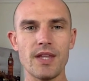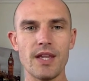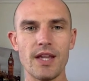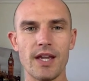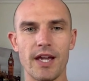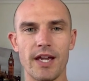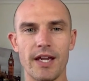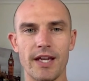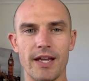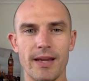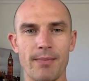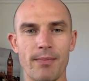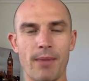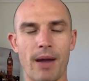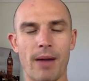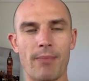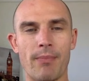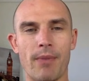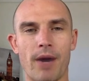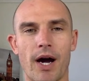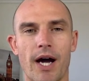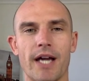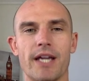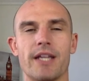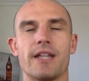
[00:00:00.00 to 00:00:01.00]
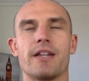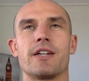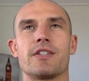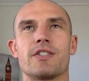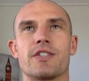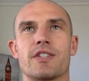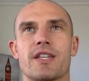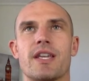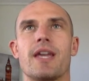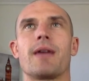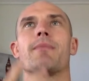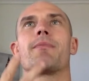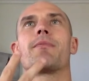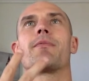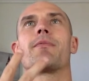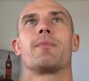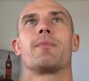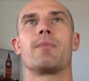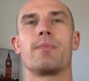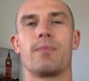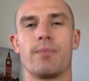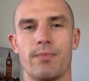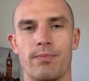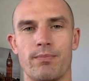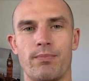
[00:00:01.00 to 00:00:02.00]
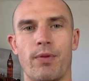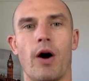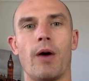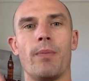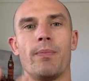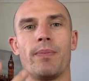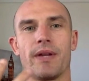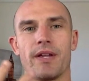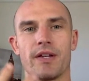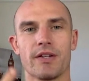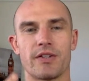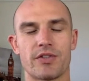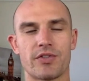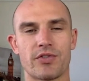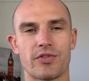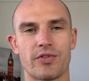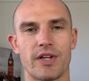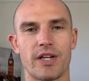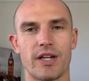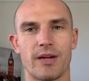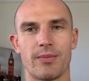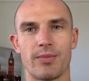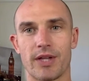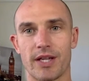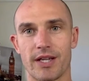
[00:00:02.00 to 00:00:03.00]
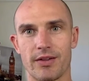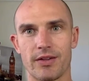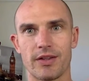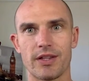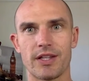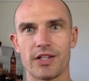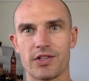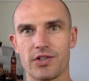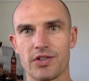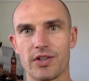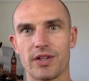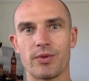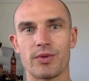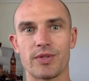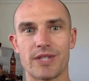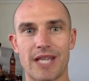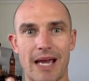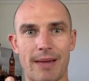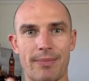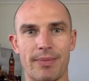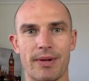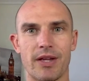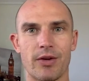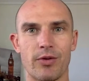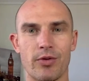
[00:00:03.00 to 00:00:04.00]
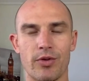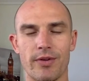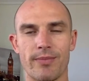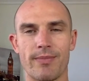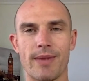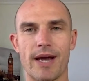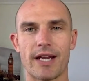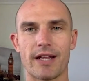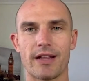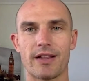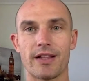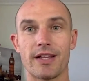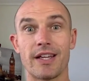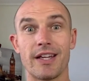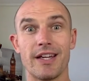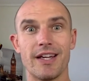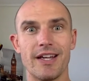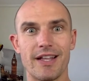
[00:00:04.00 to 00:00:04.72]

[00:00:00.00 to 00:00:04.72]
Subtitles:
And in my mind, I just kept popping a screen up, like it literally was happening automatically.